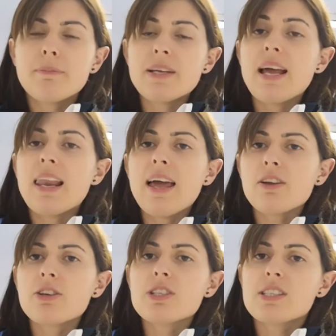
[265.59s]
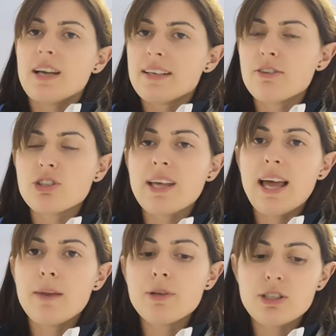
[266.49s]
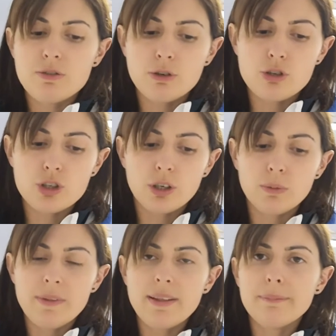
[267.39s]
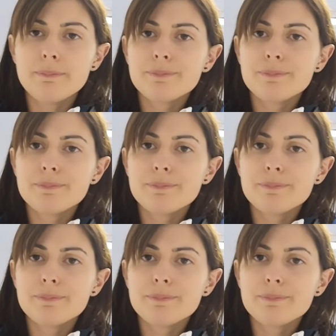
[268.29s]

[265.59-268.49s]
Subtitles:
but yeah, laying on your side gives you that element of control with it.